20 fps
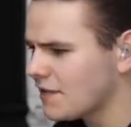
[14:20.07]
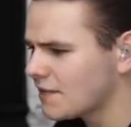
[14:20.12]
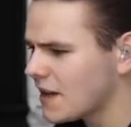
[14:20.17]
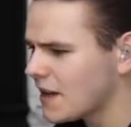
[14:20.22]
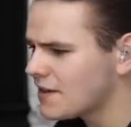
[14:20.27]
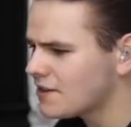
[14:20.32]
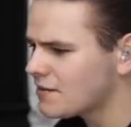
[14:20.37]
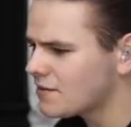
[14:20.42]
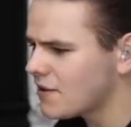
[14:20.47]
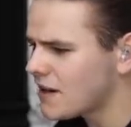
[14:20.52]
left
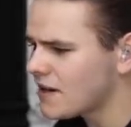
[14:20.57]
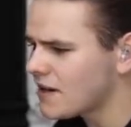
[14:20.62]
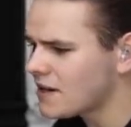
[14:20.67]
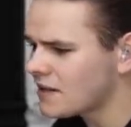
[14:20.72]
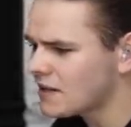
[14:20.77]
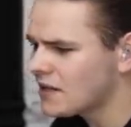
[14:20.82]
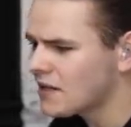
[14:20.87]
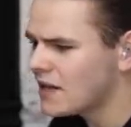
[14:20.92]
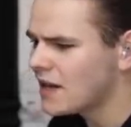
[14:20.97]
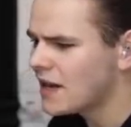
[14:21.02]
engine right
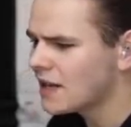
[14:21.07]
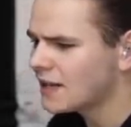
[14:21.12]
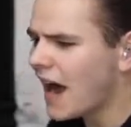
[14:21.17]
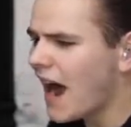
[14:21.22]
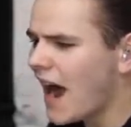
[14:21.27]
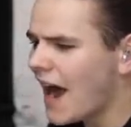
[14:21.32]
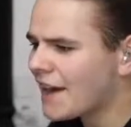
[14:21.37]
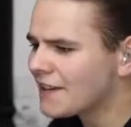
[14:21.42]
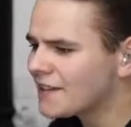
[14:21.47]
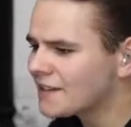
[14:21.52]
here.
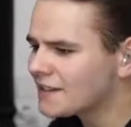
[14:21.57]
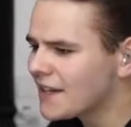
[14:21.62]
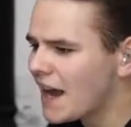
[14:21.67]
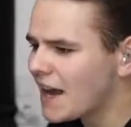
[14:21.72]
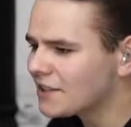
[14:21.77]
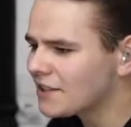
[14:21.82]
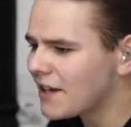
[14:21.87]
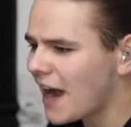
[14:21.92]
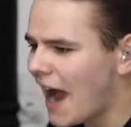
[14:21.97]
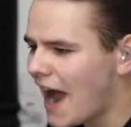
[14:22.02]
Guys, this
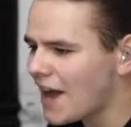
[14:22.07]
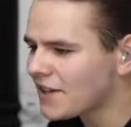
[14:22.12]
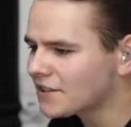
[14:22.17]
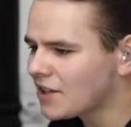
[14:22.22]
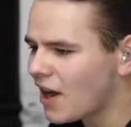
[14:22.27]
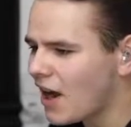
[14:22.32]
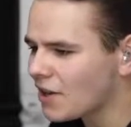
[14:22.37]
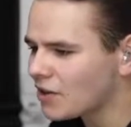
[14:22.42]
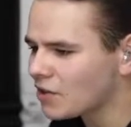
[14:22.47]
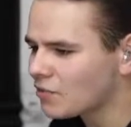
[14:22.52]
actually has
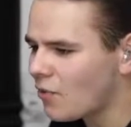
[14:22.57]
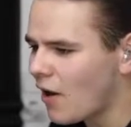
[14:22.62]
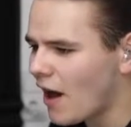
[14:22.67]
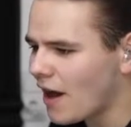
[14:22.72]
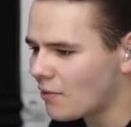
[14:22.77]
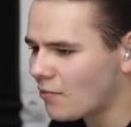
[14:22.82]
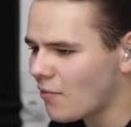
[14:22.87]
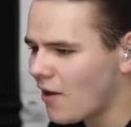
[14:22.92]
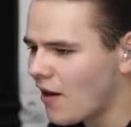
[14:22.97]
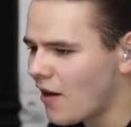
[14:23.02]
gone
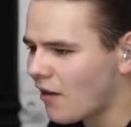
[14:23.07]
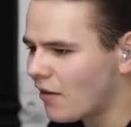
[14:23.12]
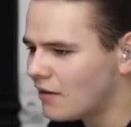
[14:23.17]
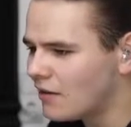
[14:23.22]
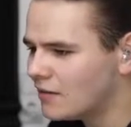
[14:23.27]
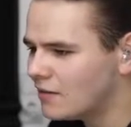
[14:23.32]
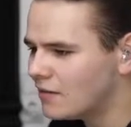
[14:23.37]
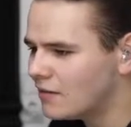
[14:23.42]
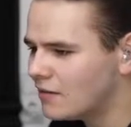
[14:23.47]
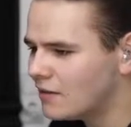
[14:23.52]
quite well
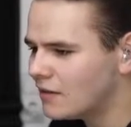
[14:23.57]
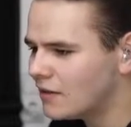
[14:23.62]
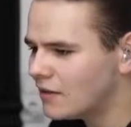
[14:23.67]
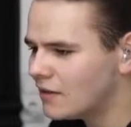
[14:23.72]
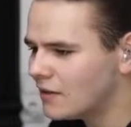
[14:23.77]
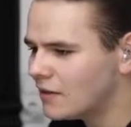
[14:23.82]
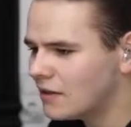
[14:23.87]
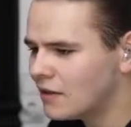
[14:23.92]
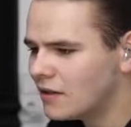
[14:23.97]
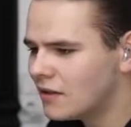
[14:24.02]

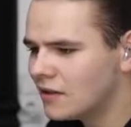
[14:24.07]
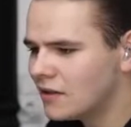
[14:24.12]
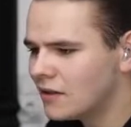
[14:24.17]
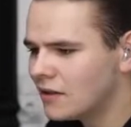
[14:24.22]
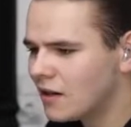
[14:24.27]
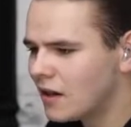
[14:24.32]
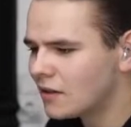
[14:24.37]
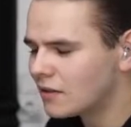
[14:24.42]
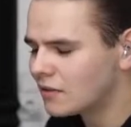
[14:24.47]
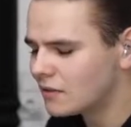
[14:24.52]

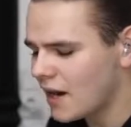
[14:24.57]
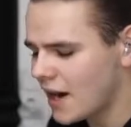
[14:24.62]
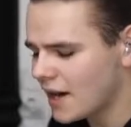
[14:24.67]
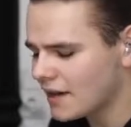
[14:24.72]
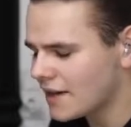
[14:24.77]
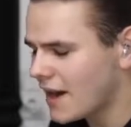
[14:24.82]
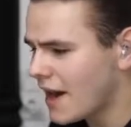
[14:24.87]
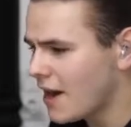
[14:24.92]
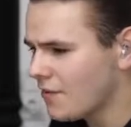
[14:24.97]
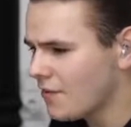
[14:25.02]

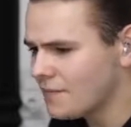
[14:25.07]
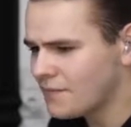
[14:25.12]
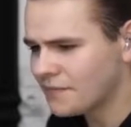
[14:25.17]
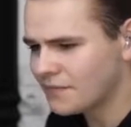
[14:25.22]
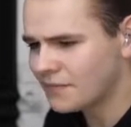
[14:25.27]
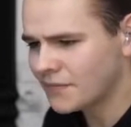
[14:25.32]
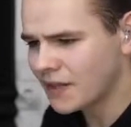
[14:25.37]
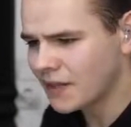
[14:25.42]
right now.